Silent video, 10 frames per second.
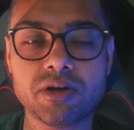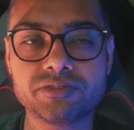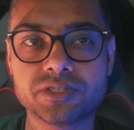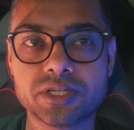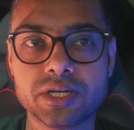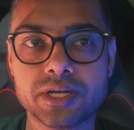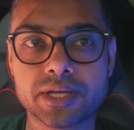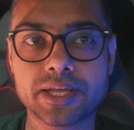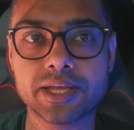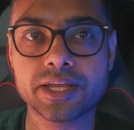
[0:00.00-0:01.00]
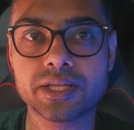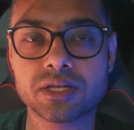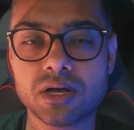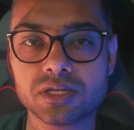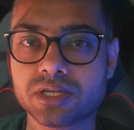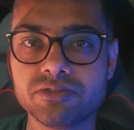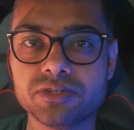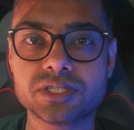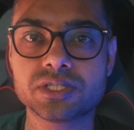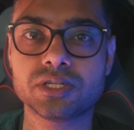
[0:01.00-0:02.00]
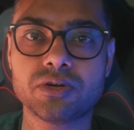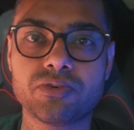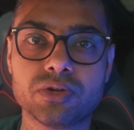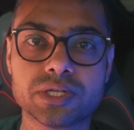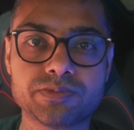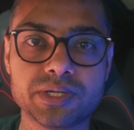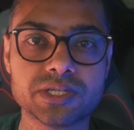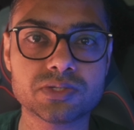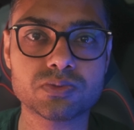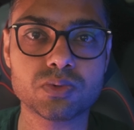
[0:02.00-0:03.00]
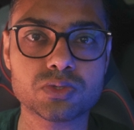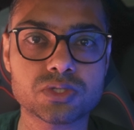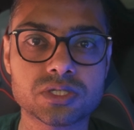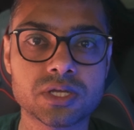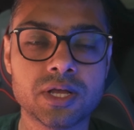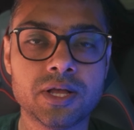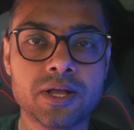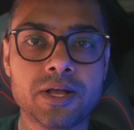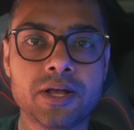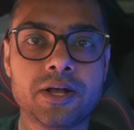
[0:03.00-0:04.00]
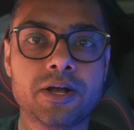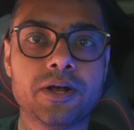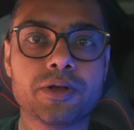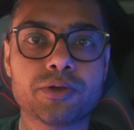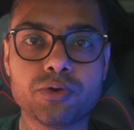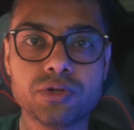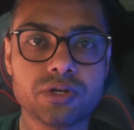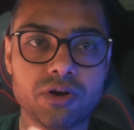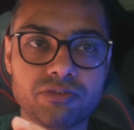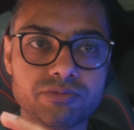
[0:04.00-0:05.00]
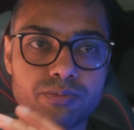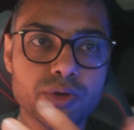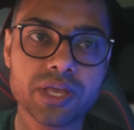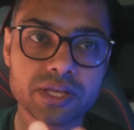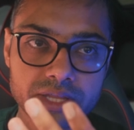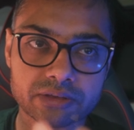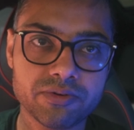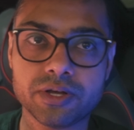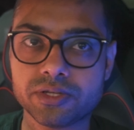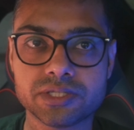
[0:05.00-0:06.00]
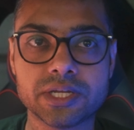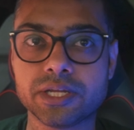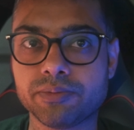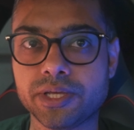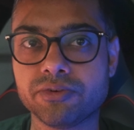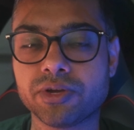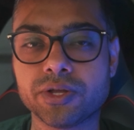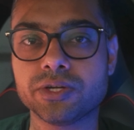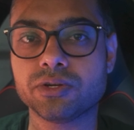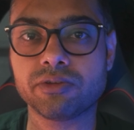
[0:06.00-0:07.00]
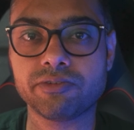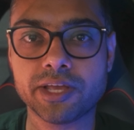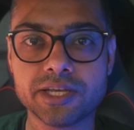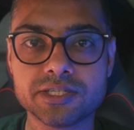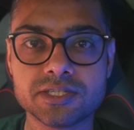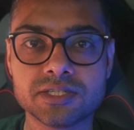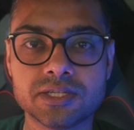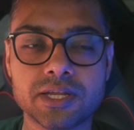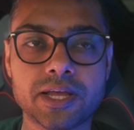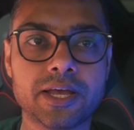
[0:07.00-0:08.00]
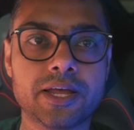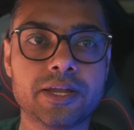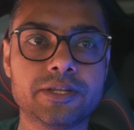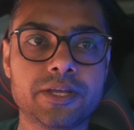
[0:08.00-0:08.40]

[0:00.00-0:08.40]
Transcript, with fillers: after getting the car serviced, the overall experience was good off booking. They were sending me regular notification and